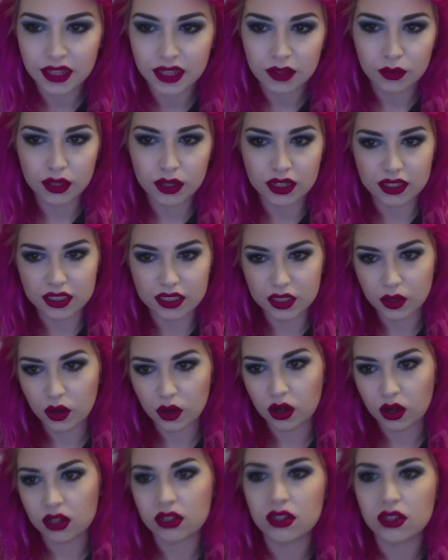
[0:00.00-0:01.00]
We're going to do
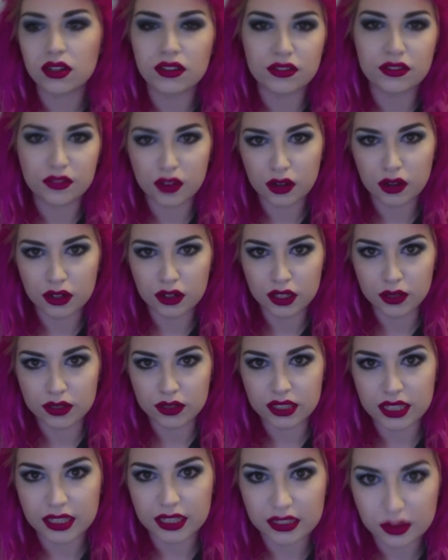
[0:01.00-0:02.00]
all four of
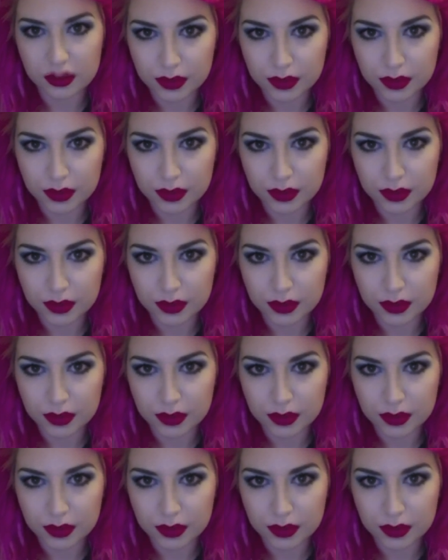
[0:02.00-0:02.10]
those things,